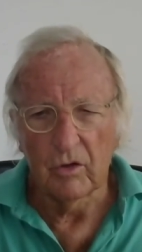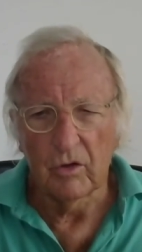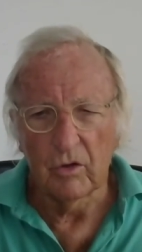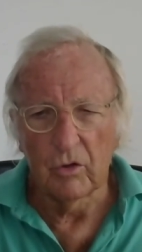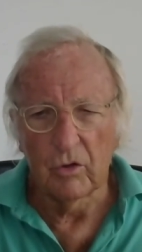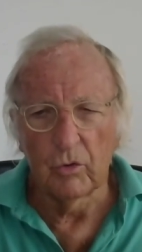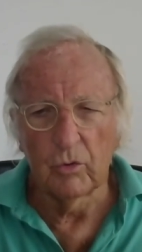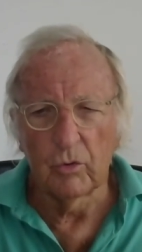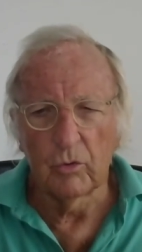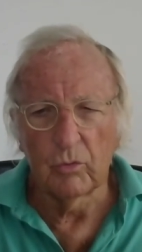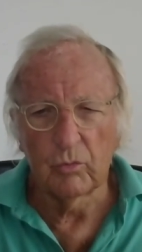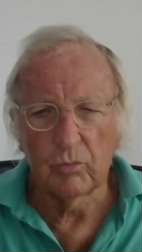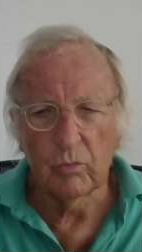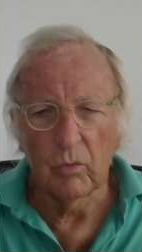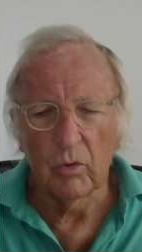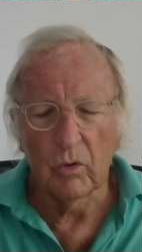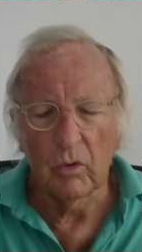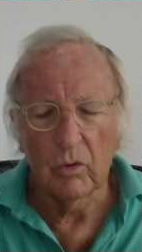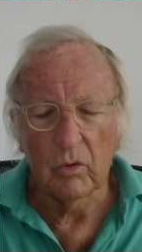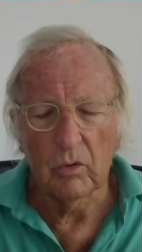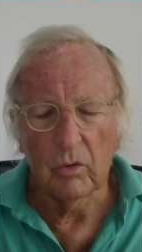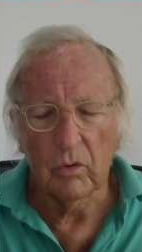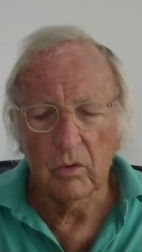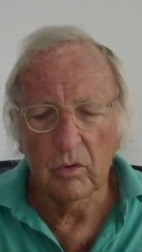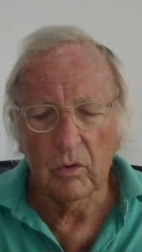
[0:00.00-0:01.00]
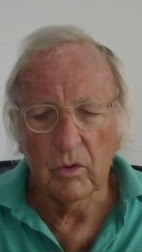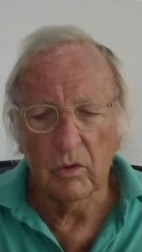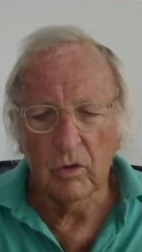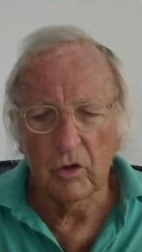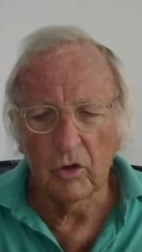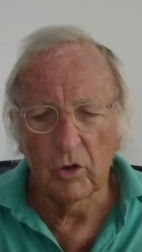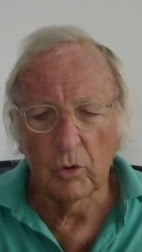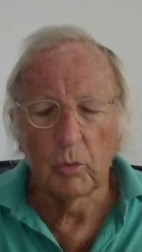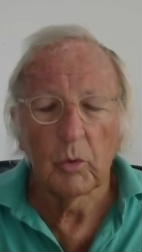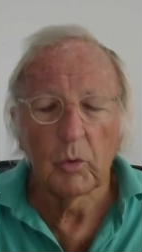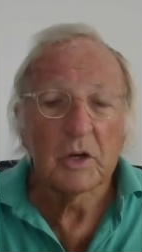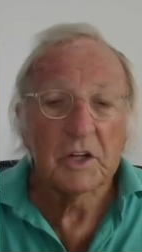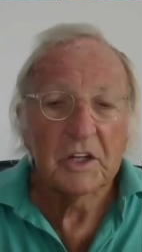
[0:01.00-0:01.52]
who,
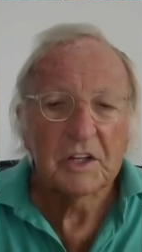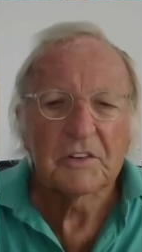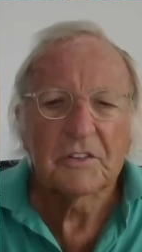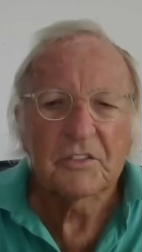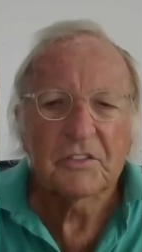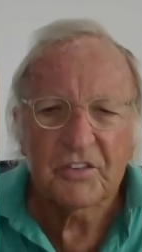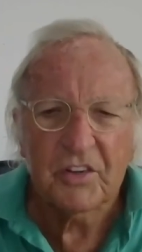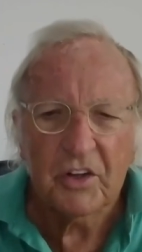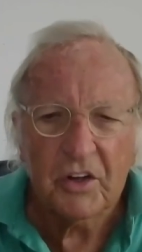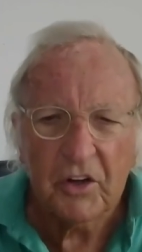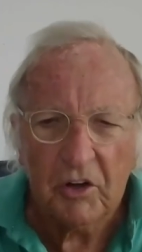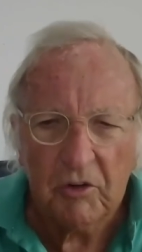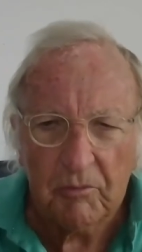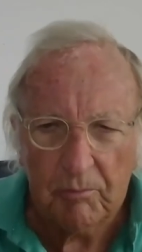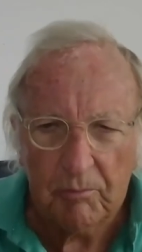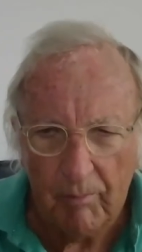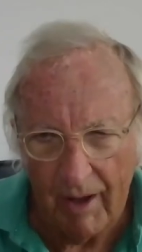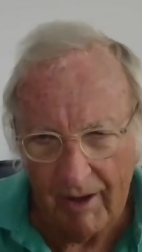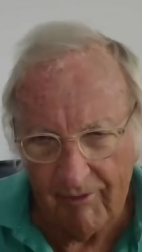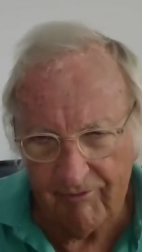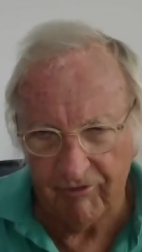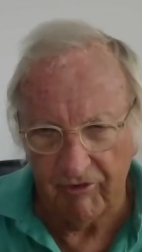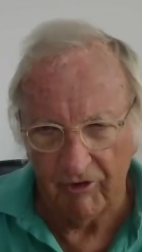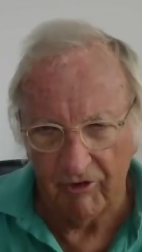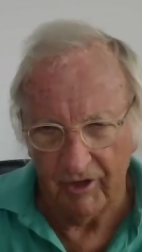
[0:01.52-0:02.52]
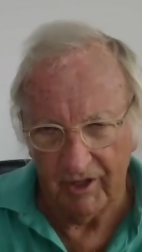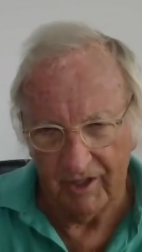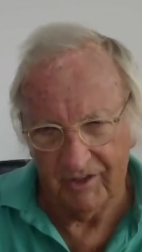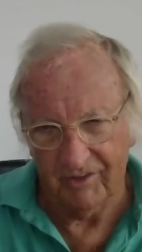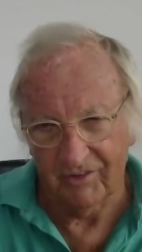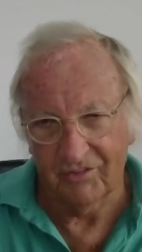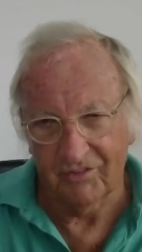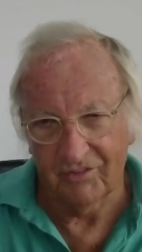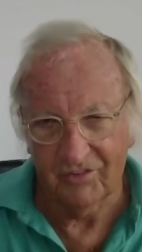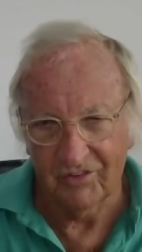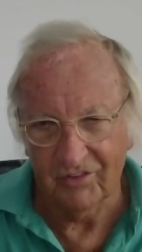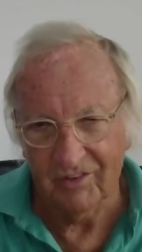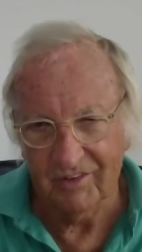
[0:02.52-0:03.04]
who were considered
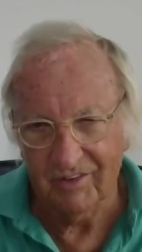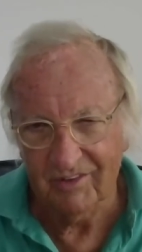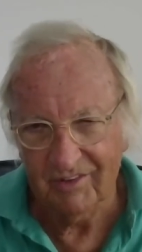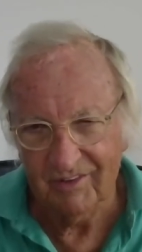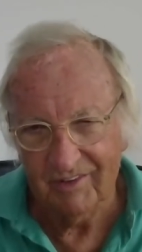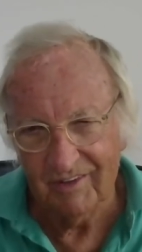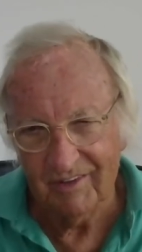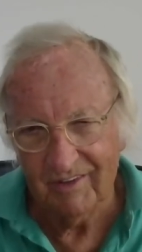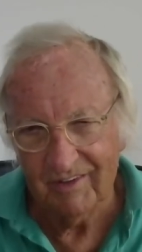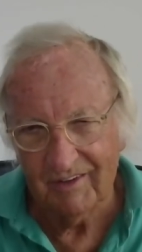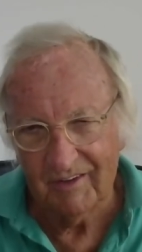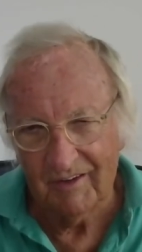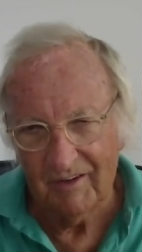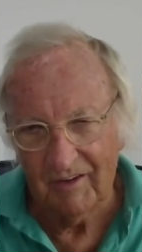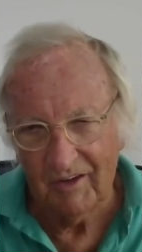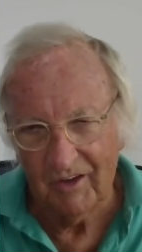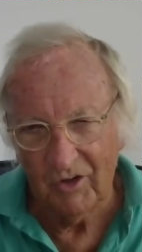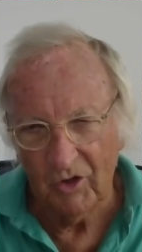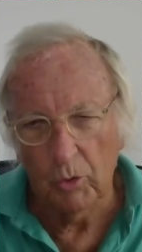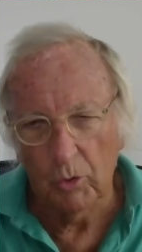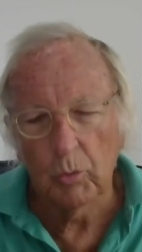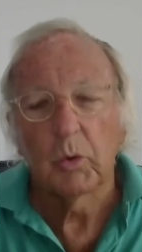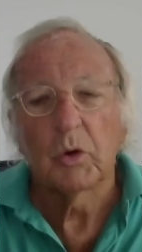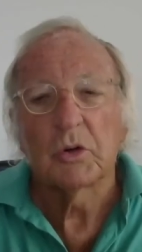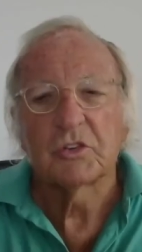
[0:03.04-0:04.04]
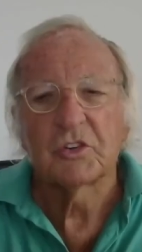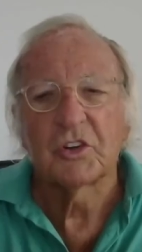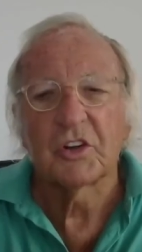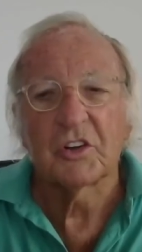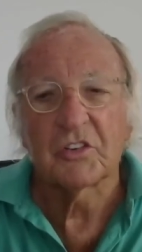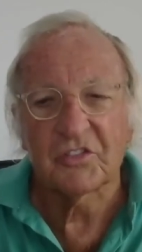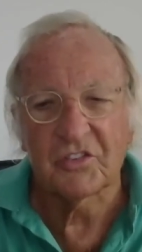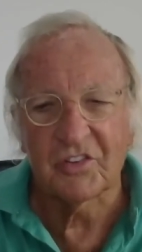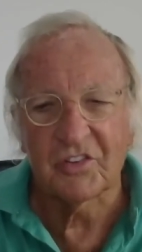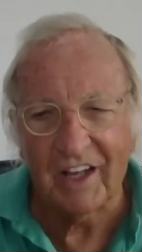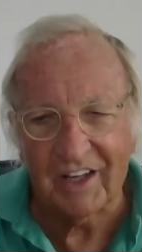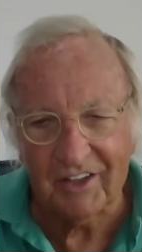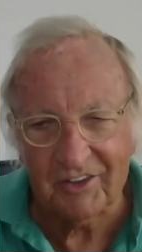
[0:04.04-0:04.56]
mavericks, who were
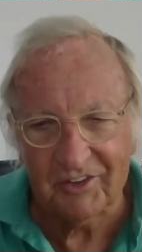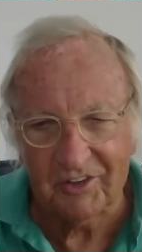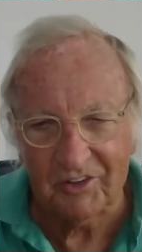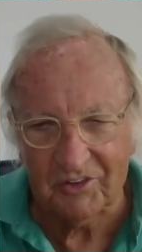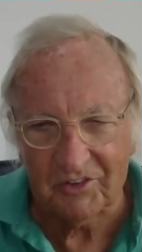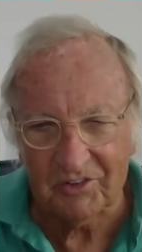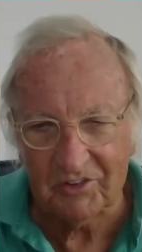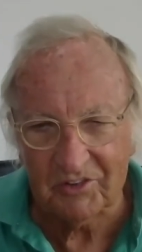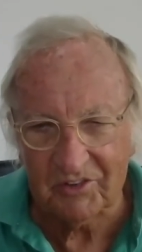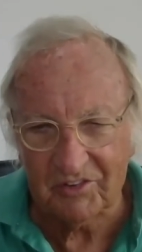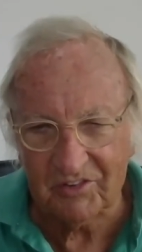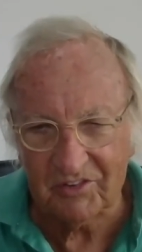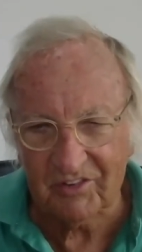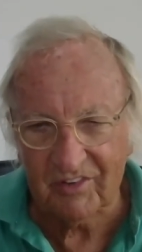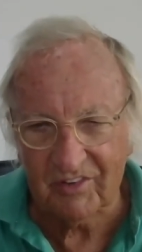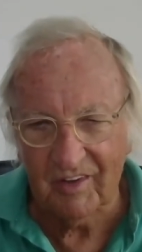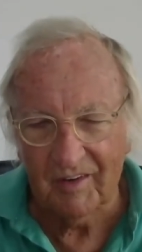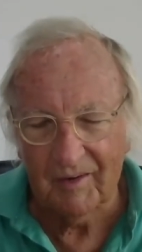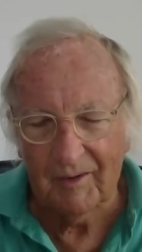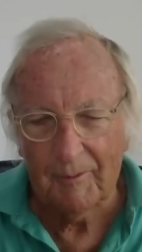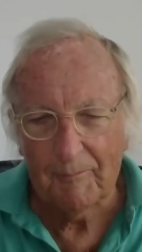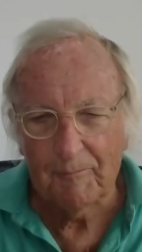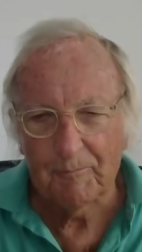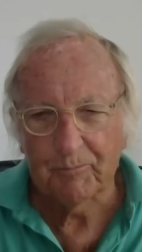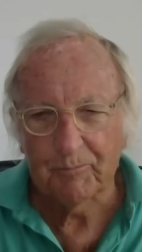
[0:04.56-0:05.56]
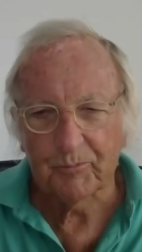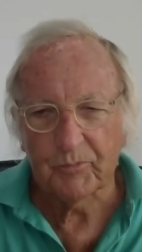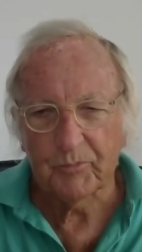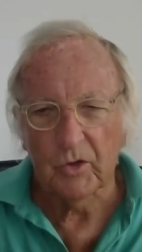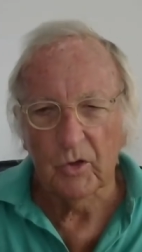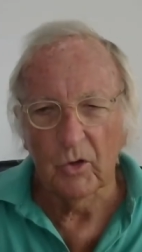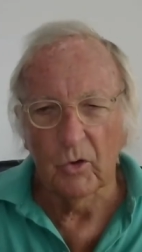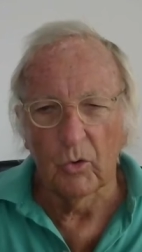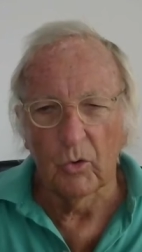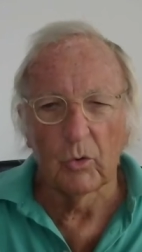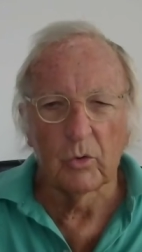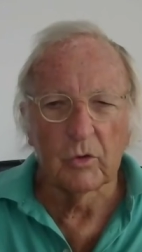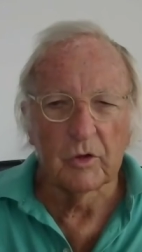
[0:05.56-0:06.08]
dissenters,
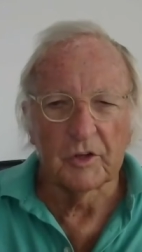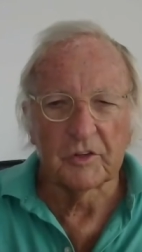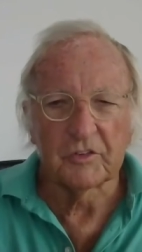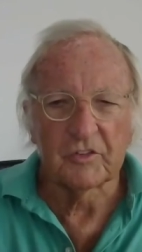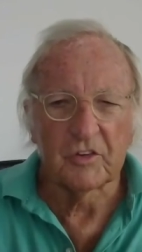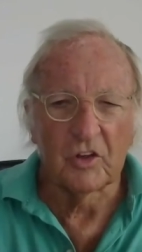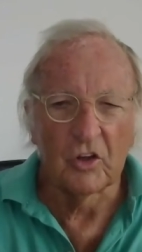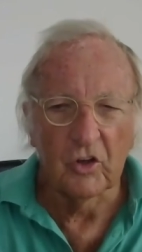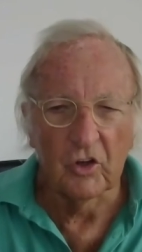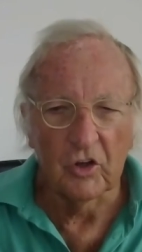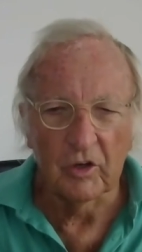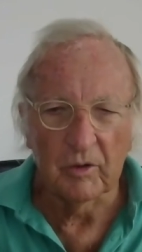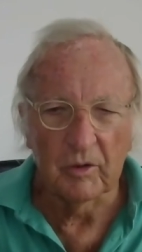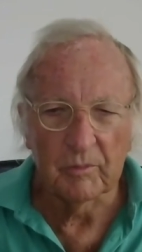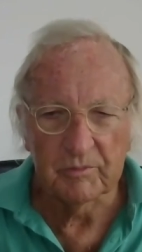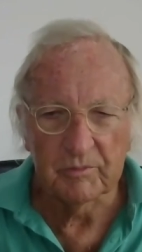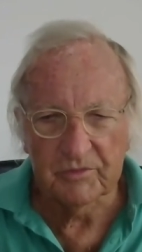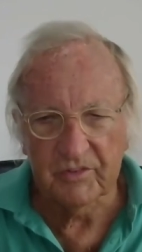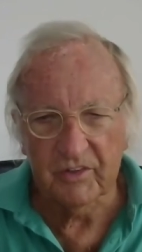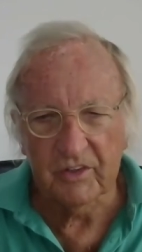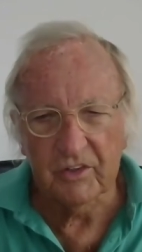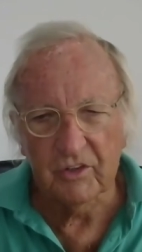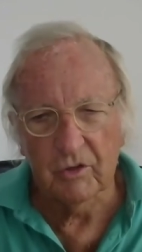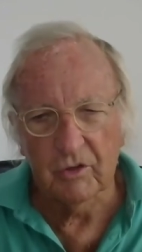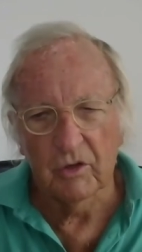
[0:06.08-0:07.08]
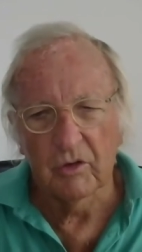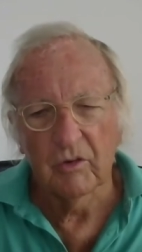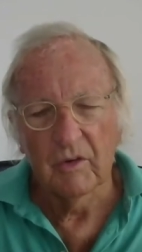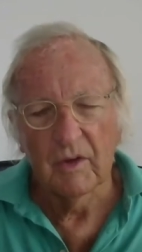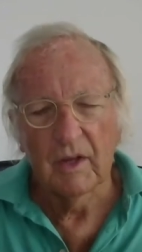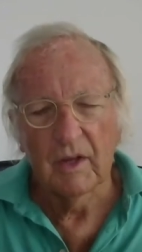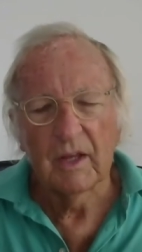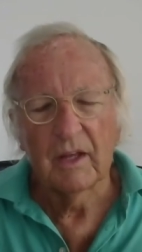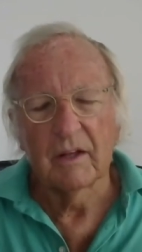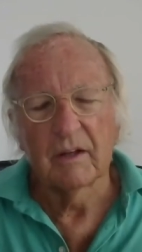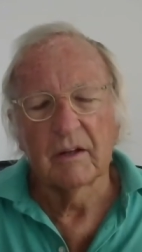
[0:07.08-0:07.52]
all the terms they used.